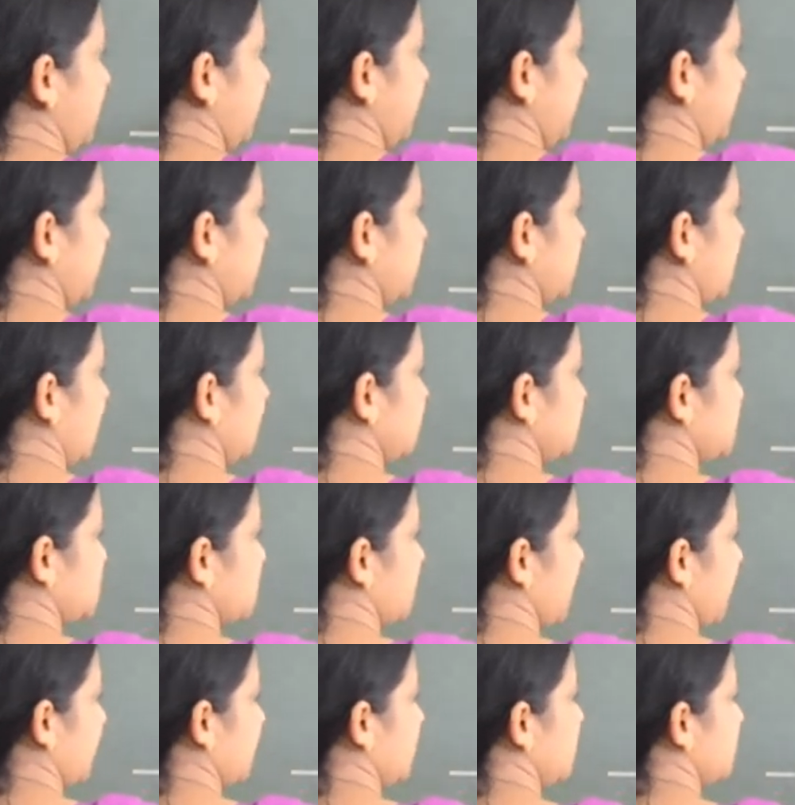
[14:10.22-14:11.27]
it comes
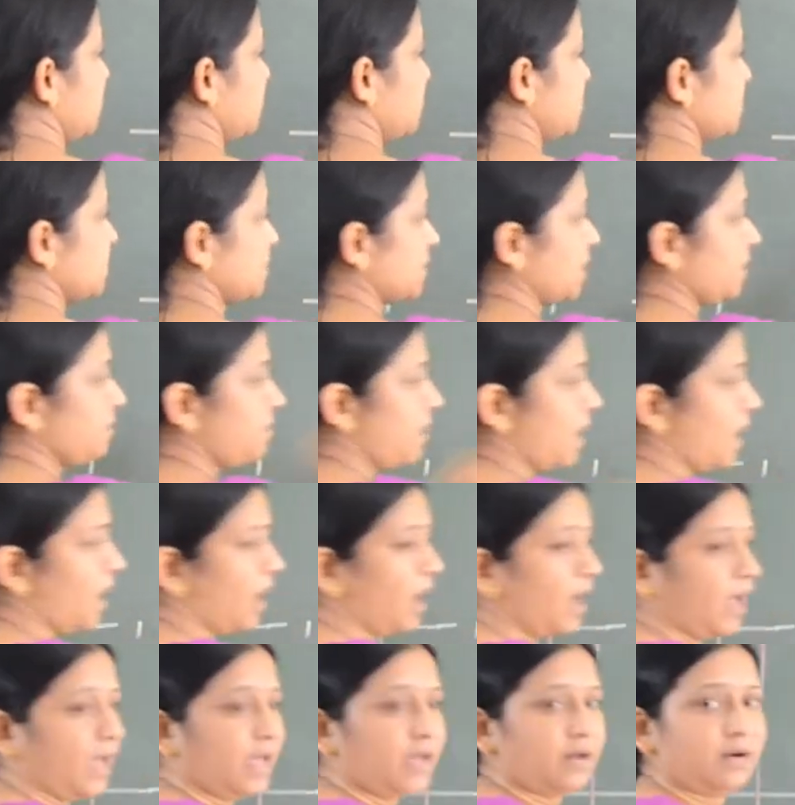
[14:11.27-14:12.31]
back to some
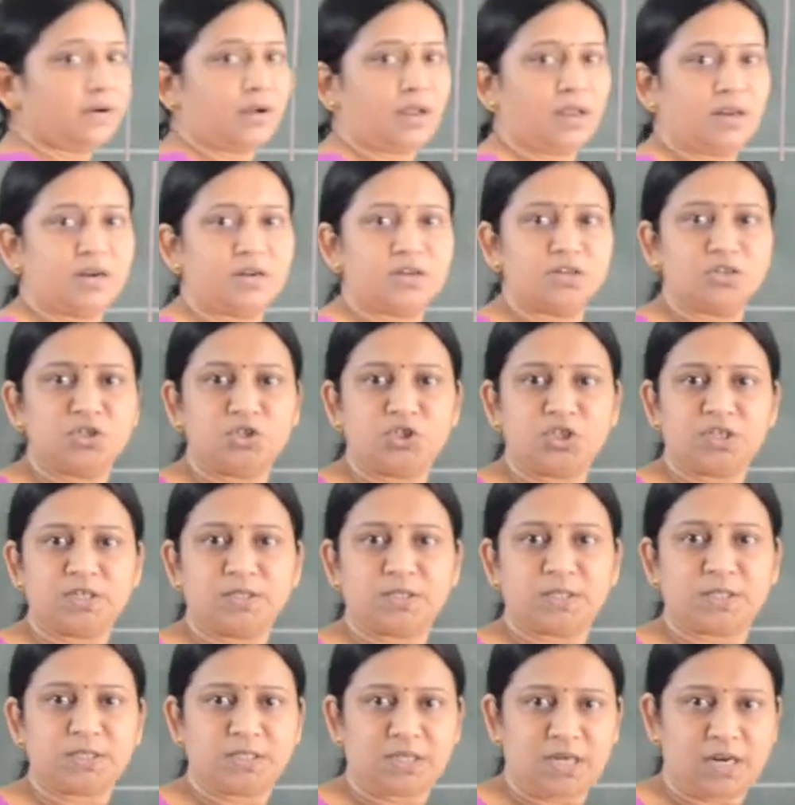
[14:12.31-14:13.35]
higher energy
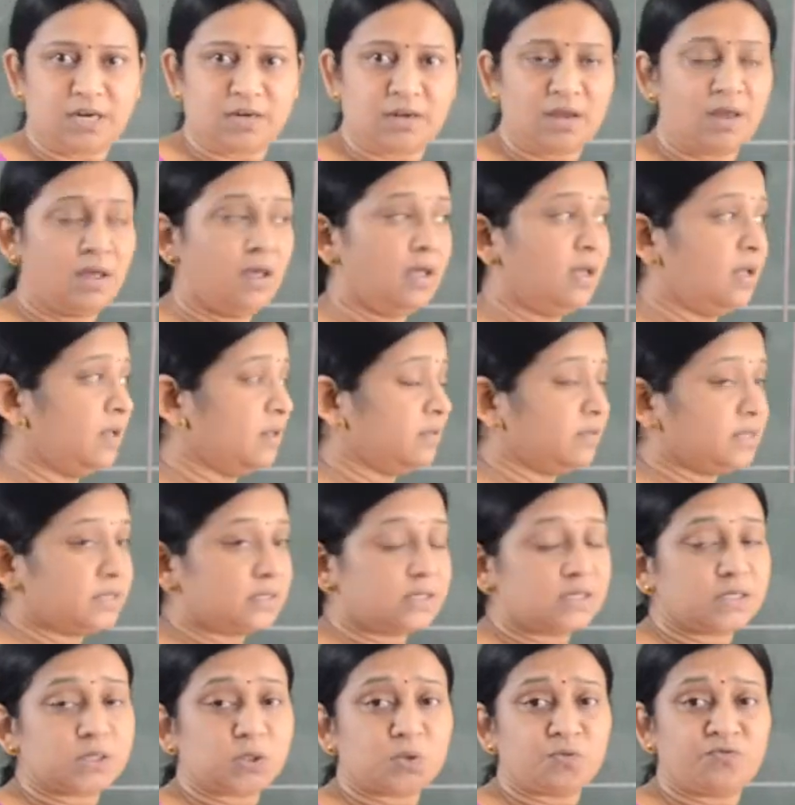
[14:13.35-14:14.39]
state.
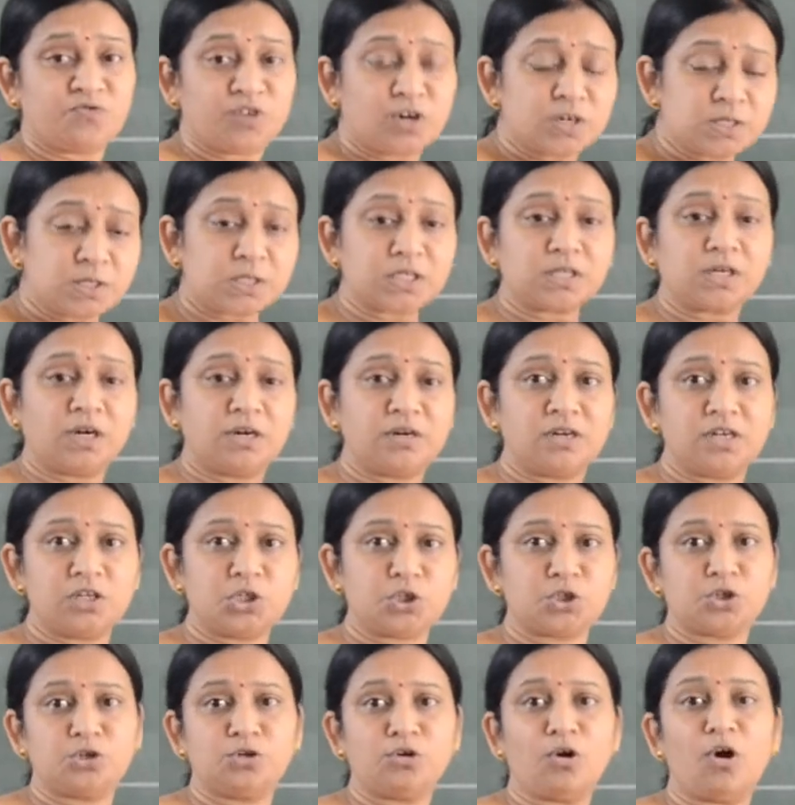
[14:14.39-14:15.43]
This is first
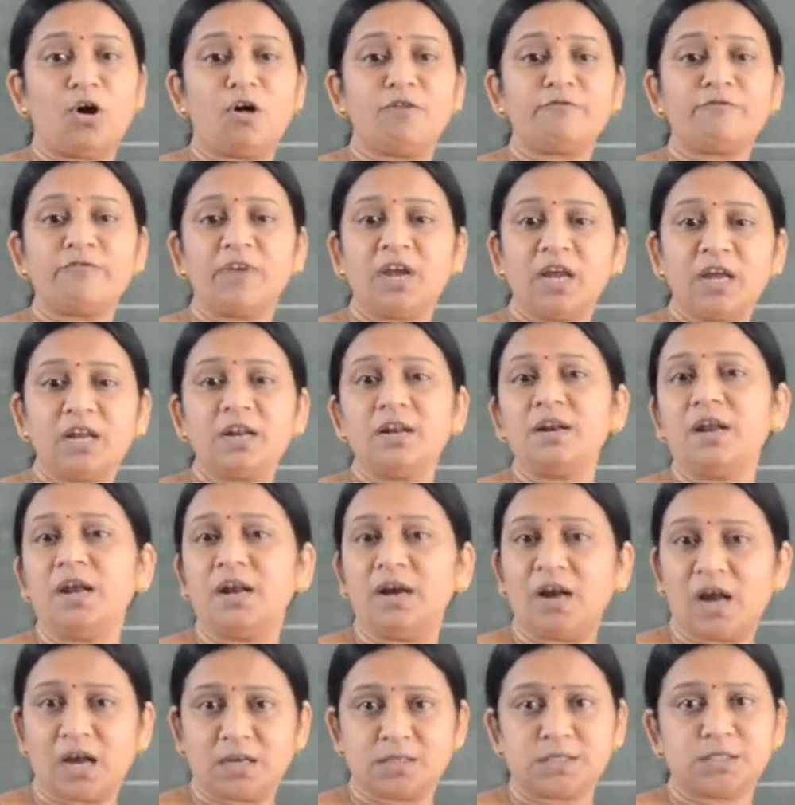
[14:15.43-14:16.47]
condition of
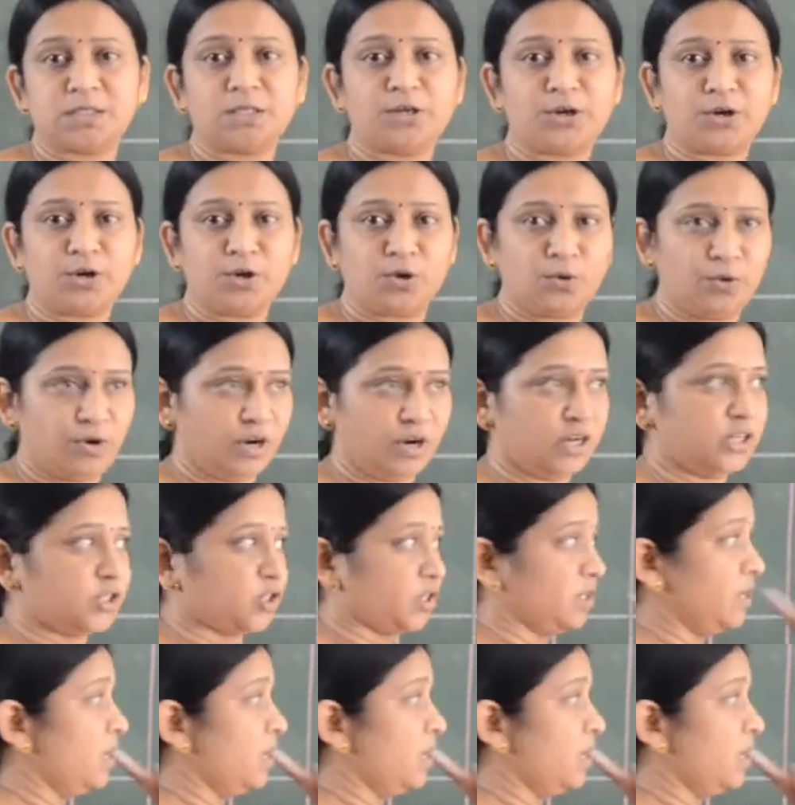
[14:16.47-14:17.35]
inelastic collision,